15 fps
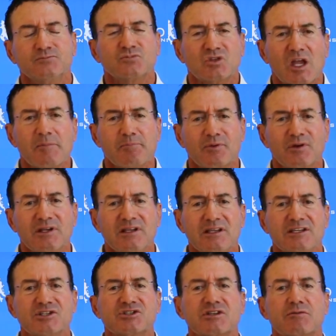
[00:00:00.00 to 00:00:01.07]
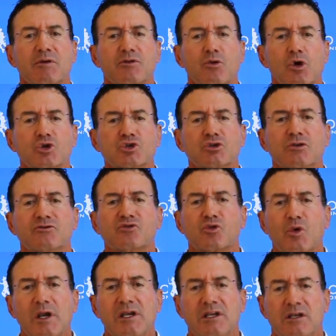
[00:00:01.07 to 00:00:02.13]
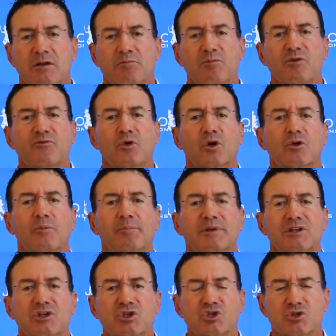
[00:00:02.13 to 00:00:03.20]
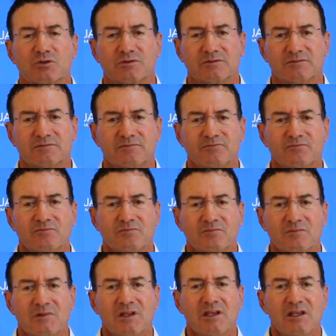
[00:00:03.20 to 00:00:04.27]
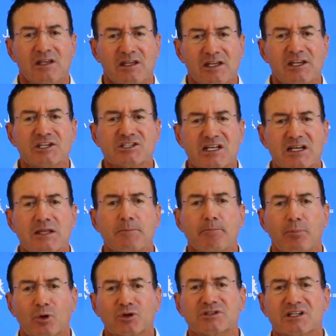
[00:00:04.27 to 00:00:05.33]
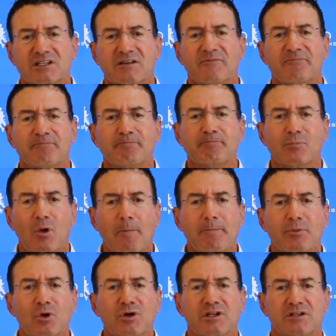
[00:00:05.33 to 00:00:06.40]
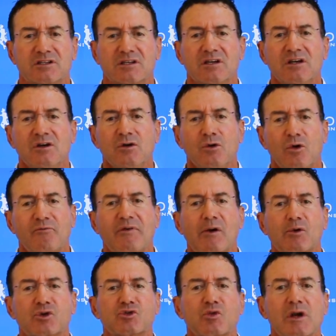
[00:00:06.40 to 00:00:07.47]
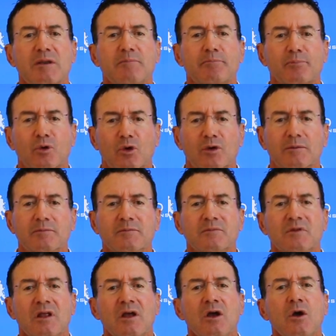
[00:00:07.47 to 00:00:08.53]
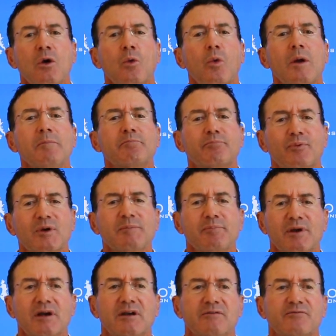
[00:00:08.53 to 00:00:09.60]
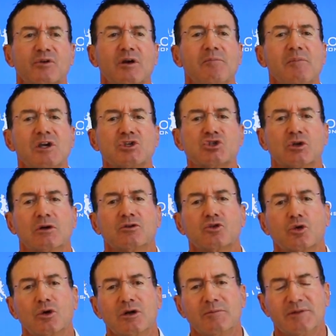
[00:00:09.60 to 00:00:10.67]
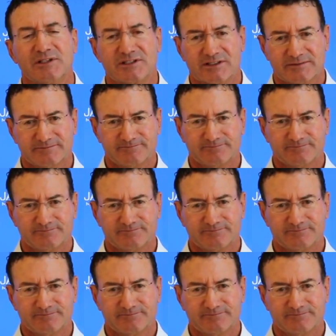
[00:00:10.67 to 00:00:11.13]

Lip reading: Tapering is the reduction of training before competition. It is an important component of our training program when preparing for a major tournament.